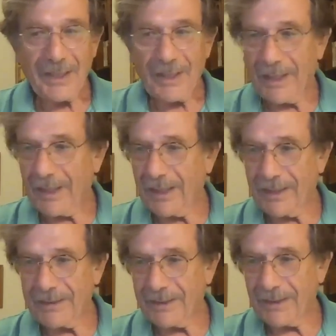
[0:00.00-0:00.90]

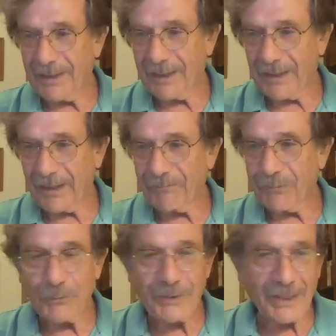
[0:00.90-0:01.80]
And a
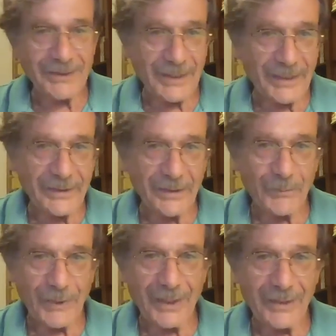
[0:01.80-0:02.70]
few days later,
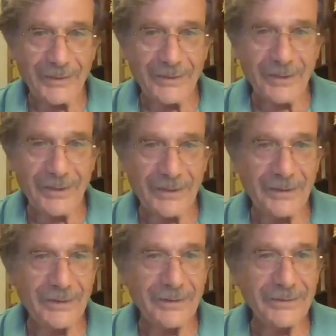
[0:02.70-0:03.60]
we had
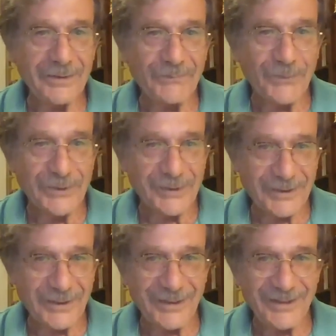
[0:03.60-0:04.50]
the
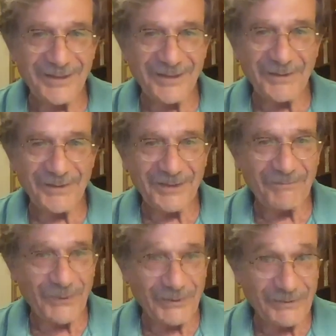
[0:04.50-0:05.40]

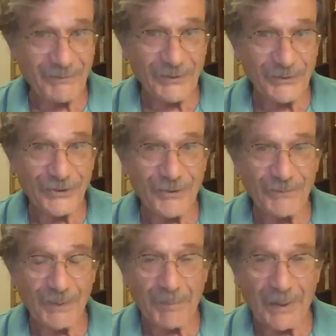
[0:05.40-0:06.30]
first version
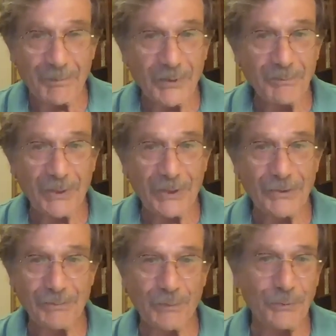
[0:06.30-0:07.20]
of the paper,
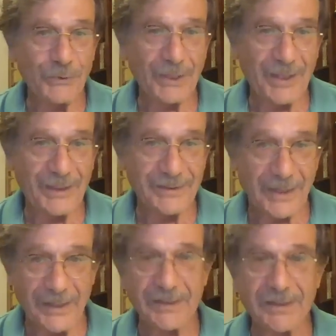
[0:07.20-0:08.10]
because we utilized the
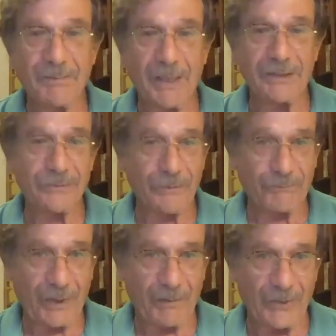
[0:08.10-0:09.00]
estimator
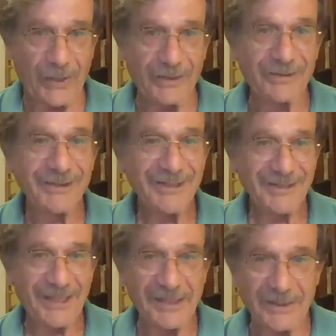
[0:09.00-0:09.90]
of M0,
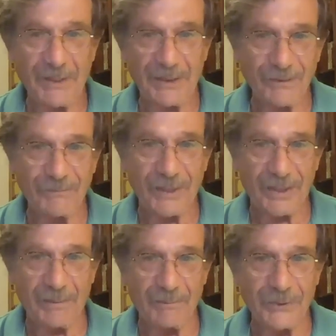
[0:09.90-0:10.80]
the estimate of the
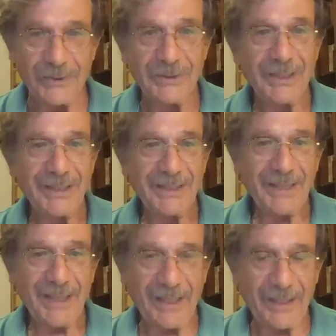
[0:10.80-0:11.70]
number.
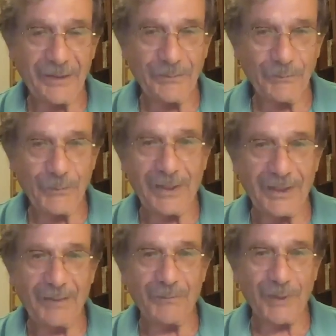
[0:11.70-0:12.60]
And
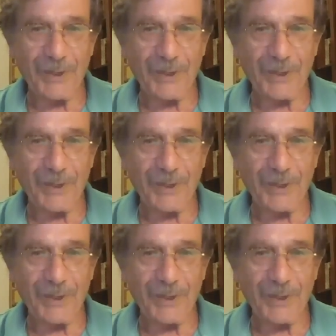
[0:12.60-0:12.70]
we